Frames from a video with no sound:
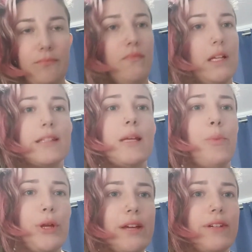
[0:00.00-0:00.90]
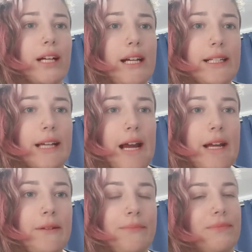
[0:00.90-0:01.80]
¿Se puede
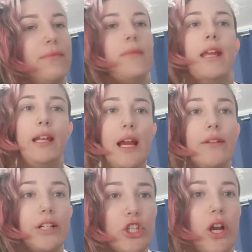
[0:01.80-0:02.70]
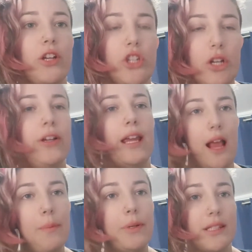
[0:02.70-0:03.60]
recargar? Can I recharge it or can
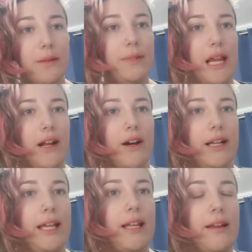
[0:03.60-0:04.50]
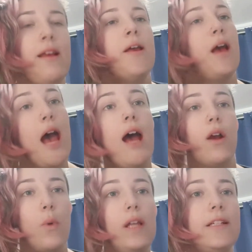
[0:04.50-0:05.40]
I put some data on it? ¿Cuáles